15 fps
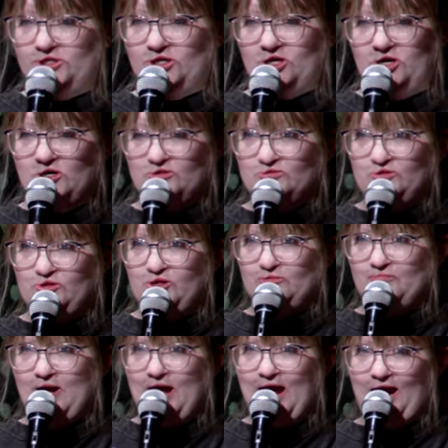you know,
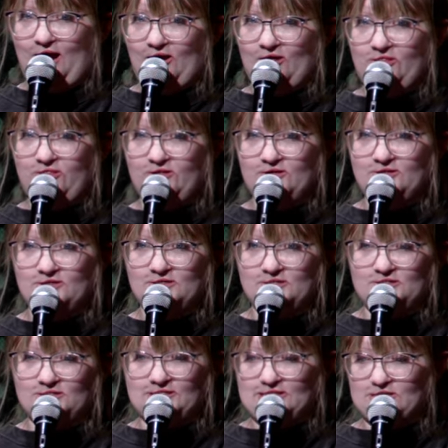the math
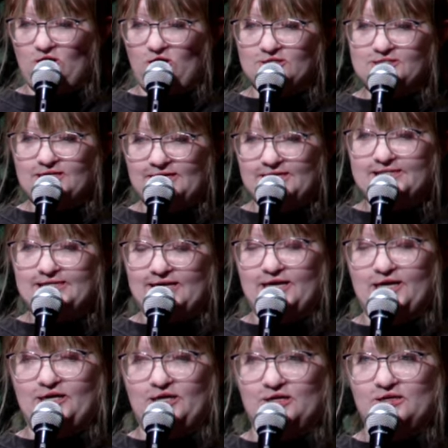is not
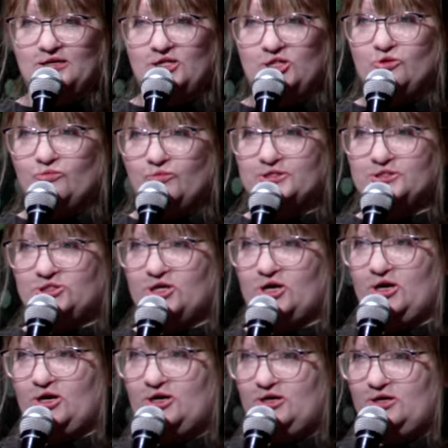taking the
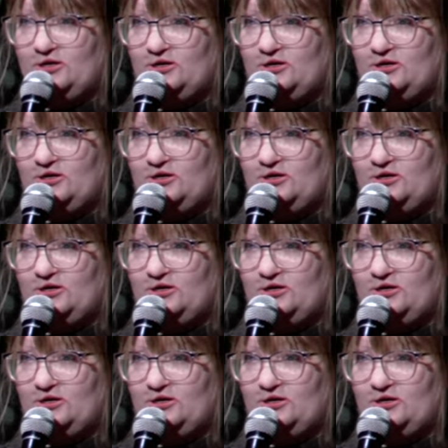winter.